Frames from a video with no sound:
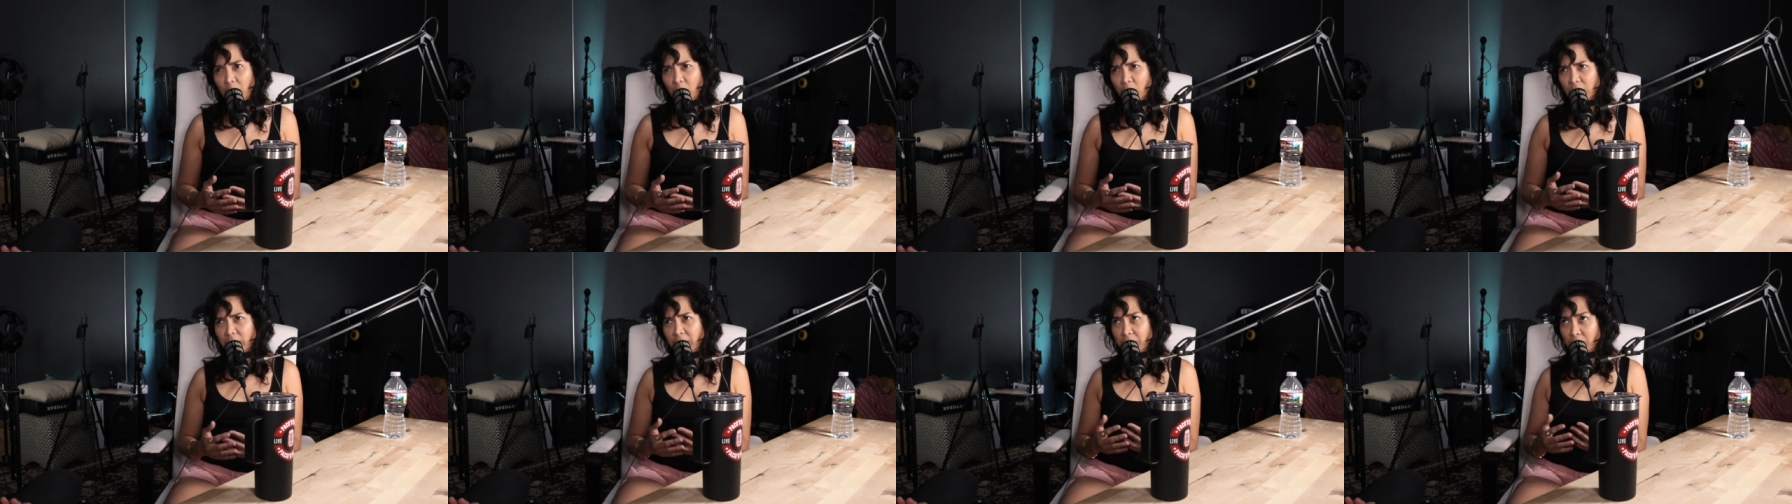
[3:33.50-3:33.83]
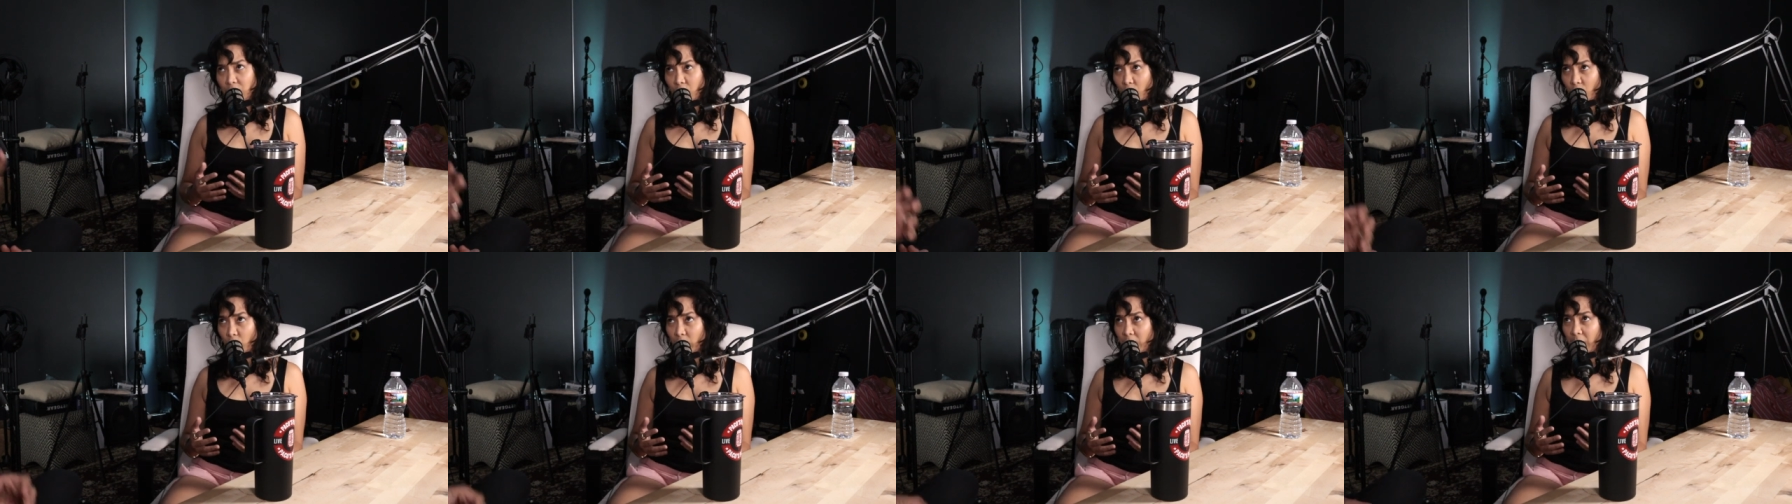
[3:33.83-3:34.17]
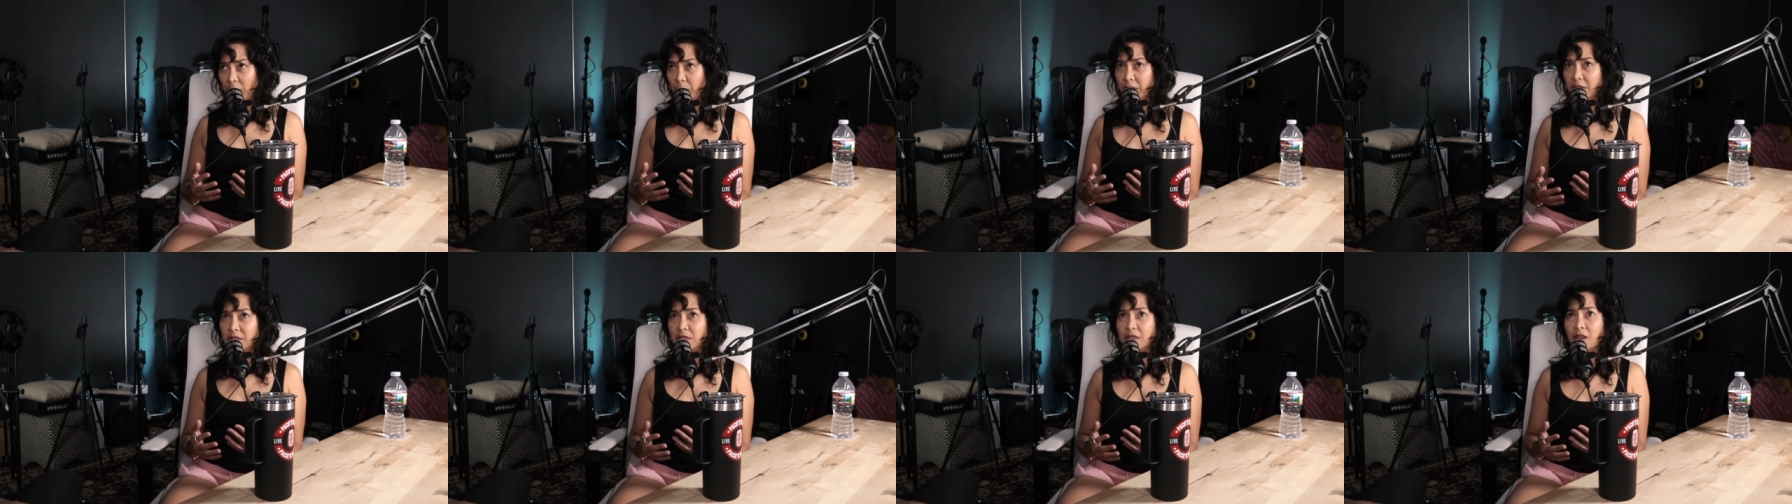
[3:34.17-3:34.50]
All I know when
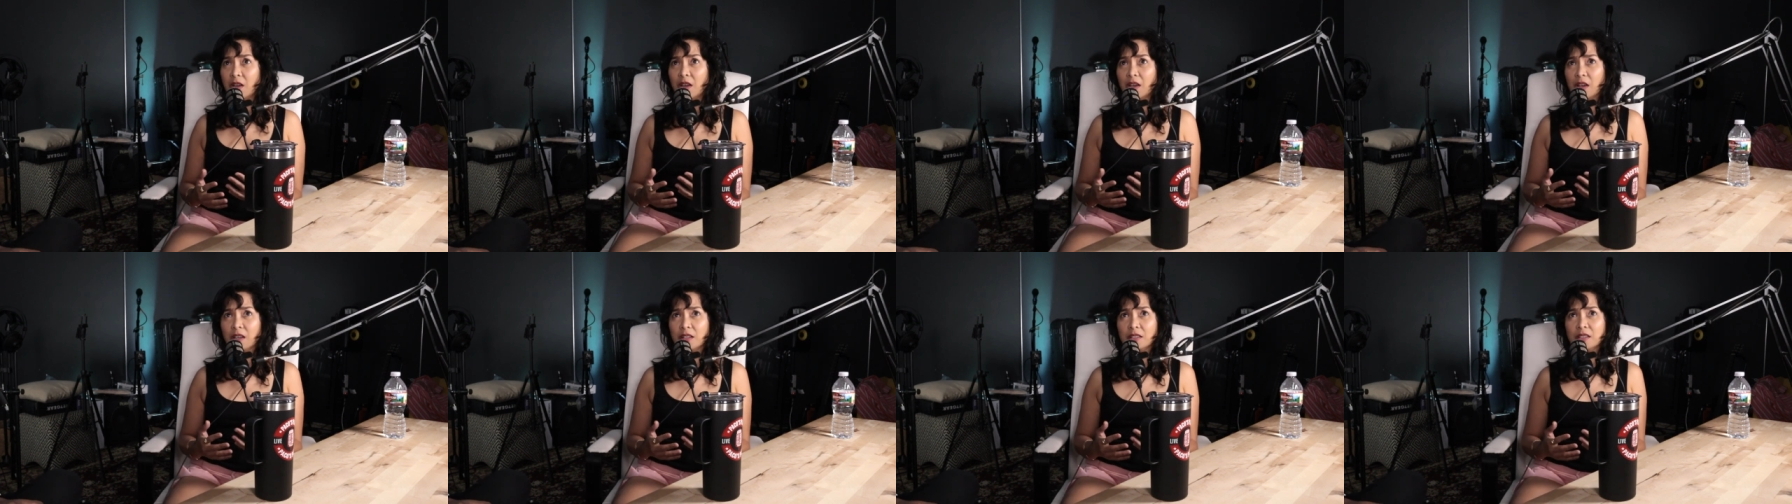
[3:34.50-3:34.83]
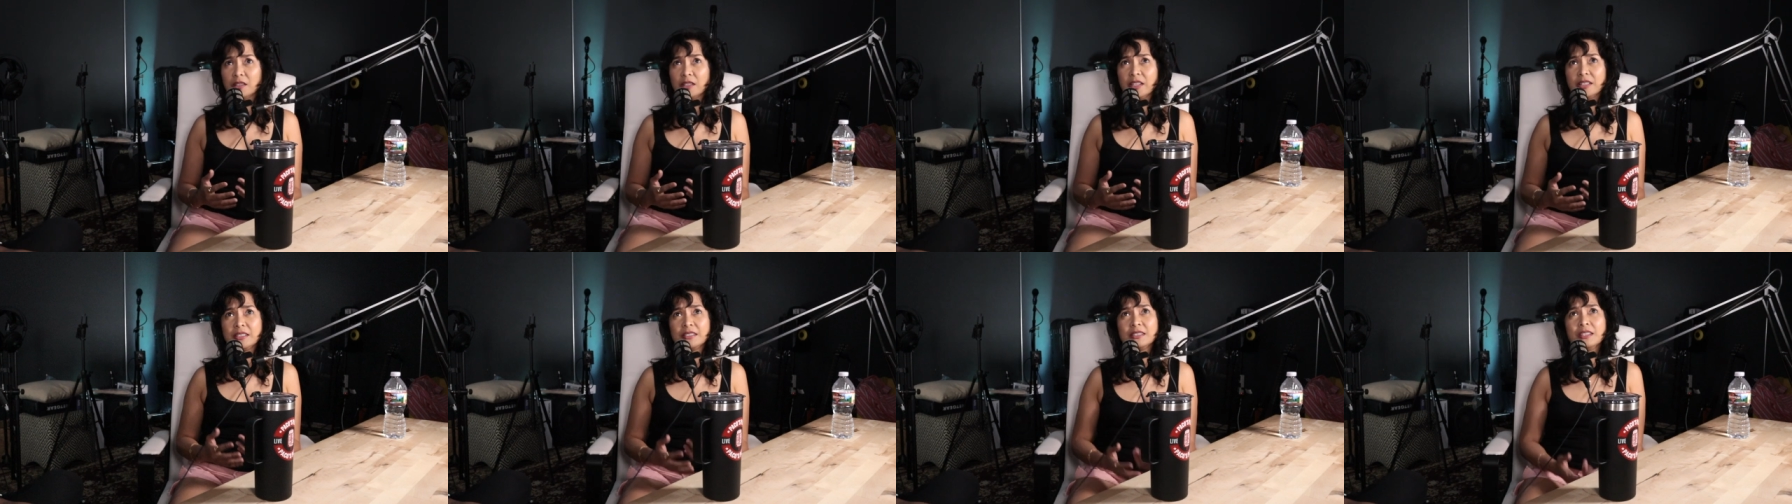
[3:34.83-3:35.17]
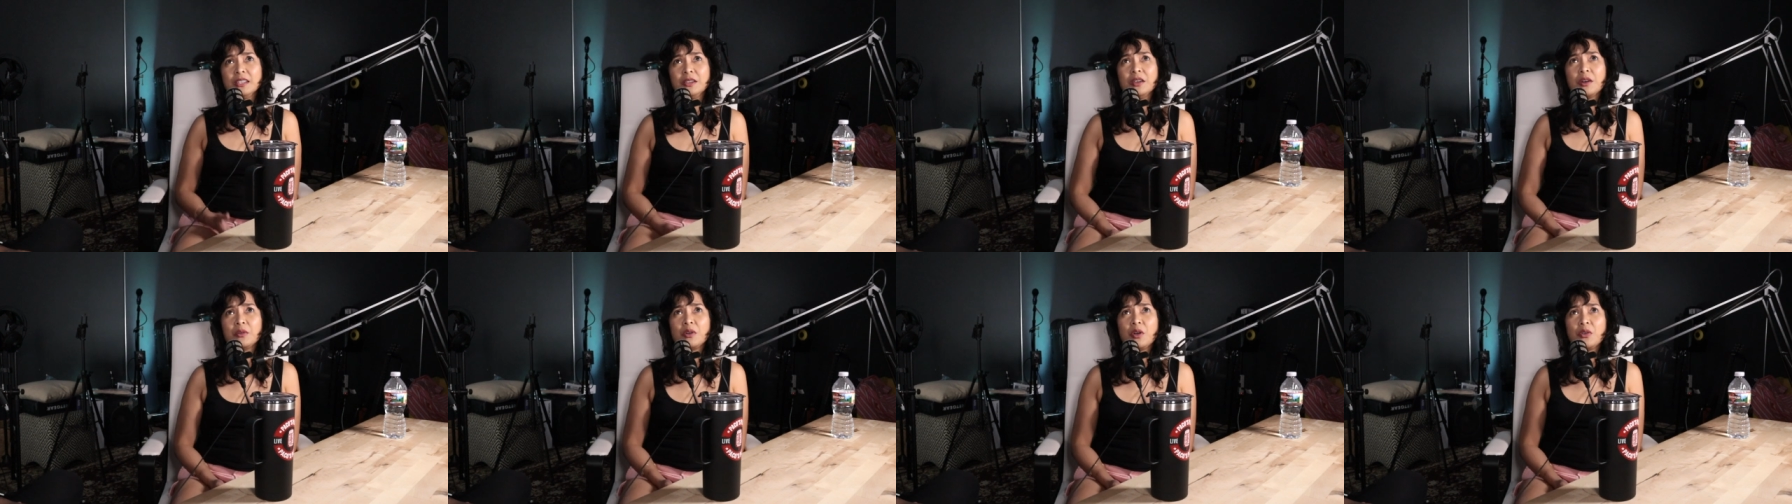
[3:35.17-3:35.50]
I was young, let's
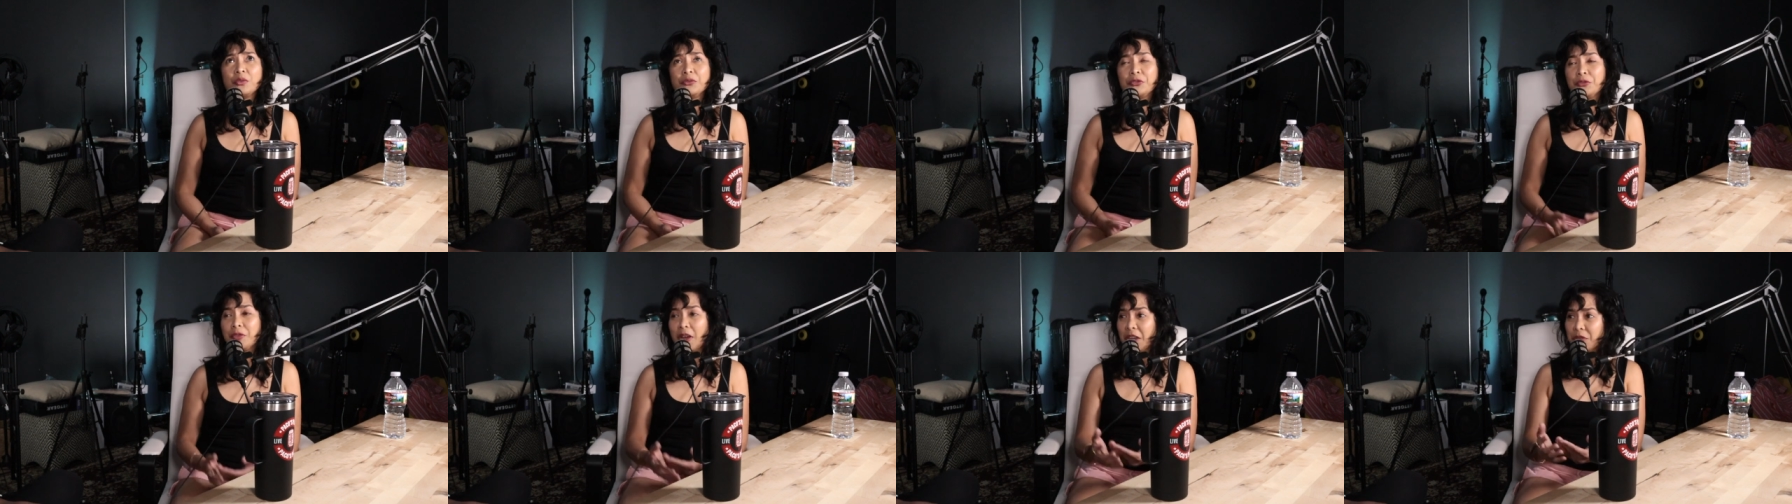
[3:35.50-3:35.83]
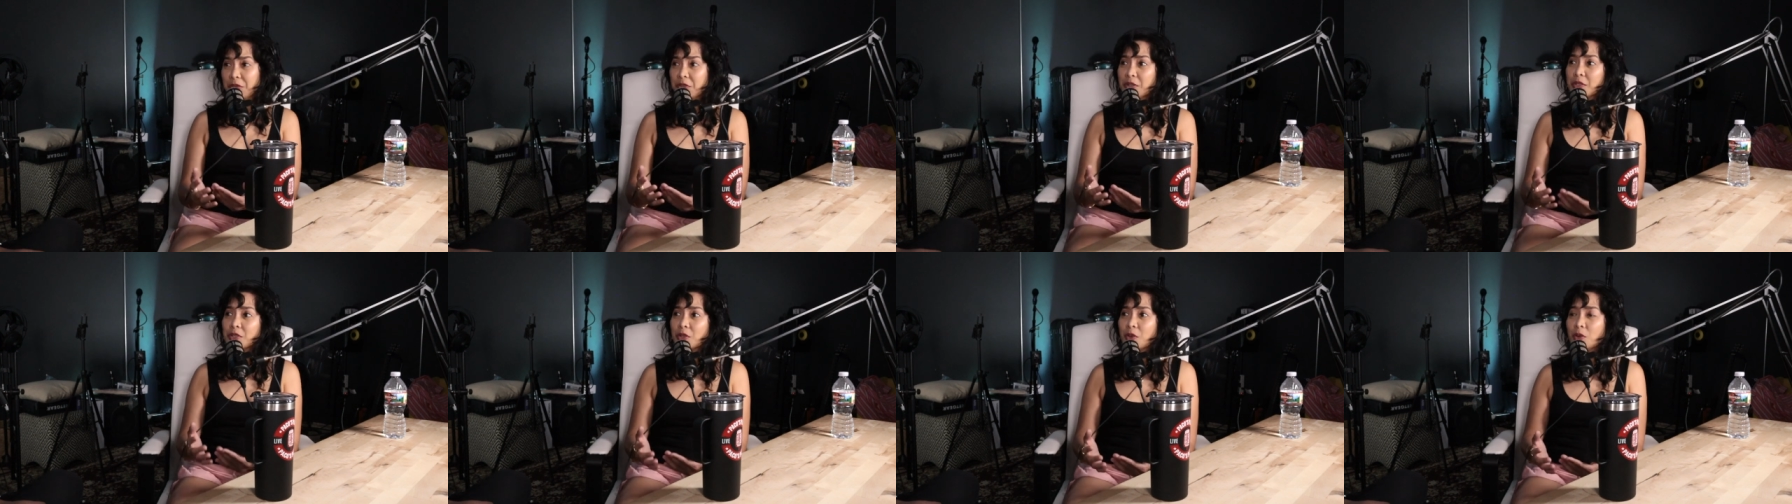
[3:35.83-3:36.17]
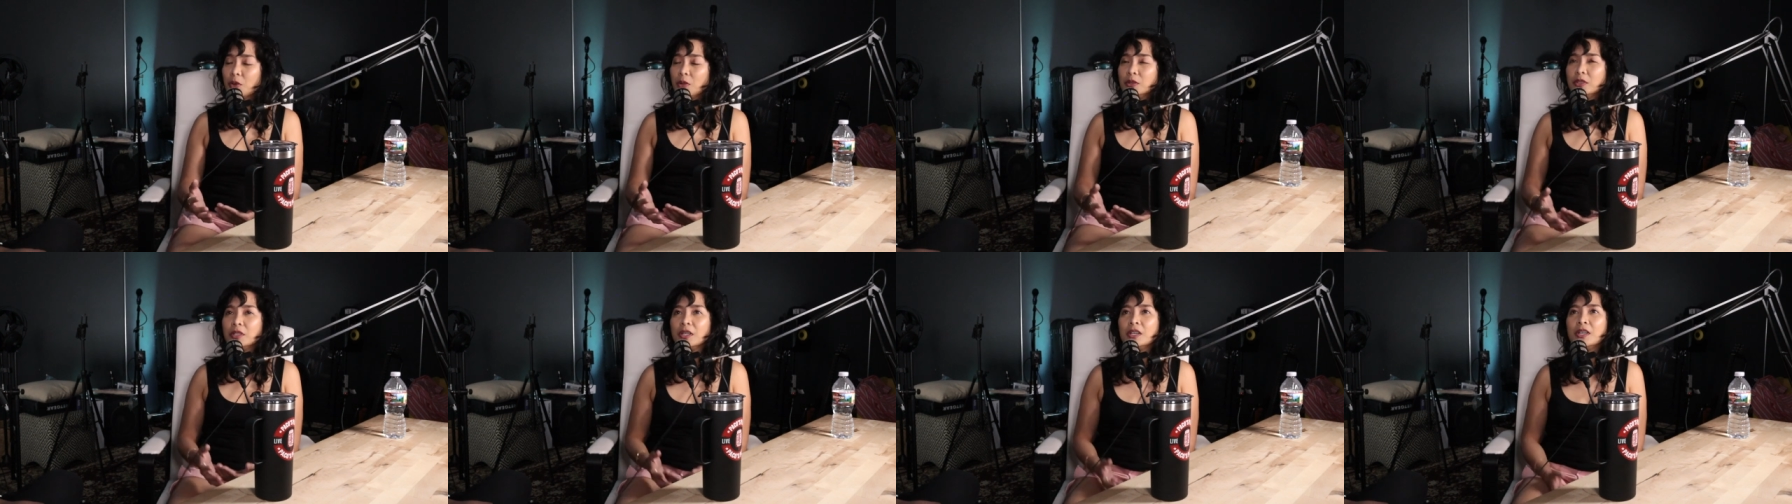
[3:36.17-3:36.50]
say around five years
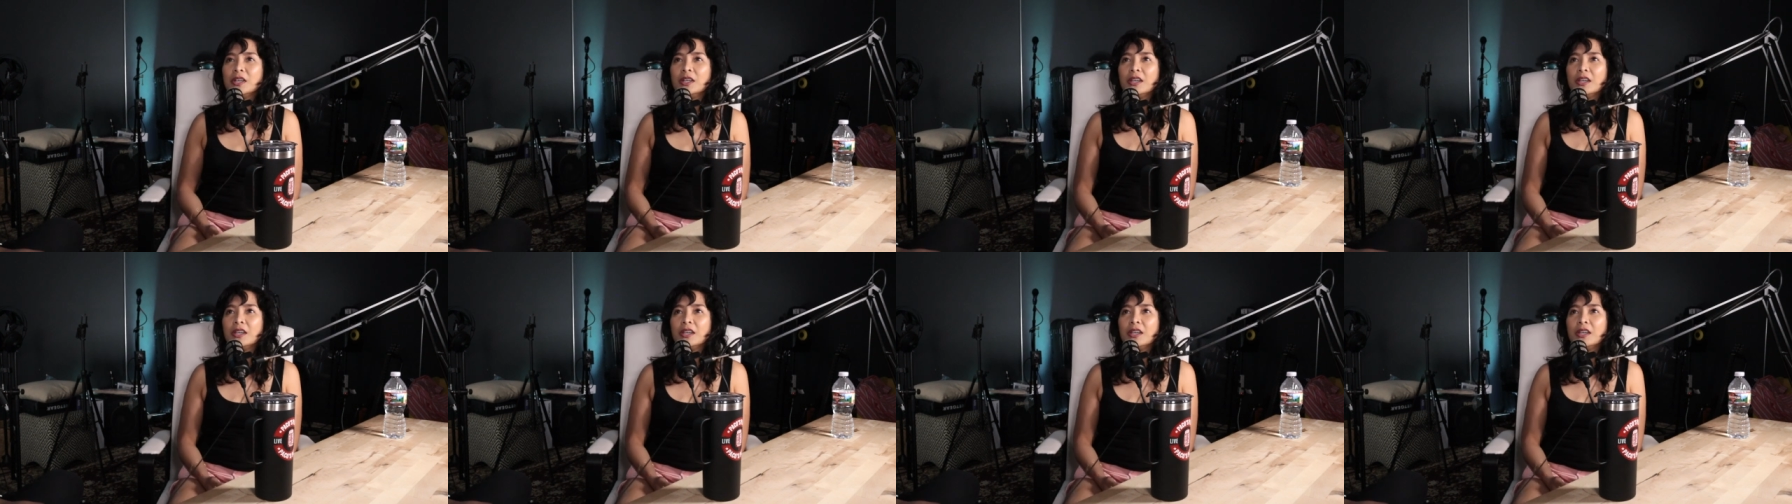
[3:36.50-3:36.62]
old,